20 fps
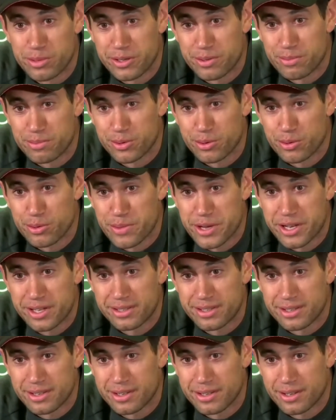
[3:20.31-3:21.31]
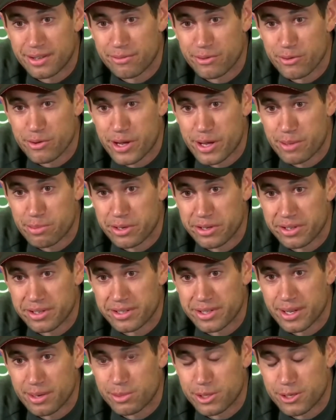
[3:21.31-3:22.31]
but I'm sure the batters are very happy at the
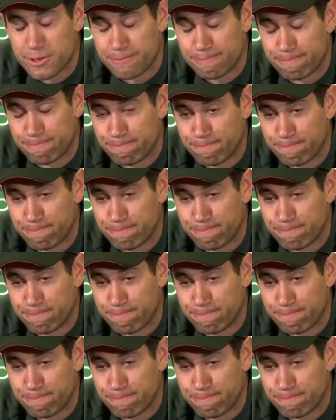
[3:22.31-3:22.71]
same time.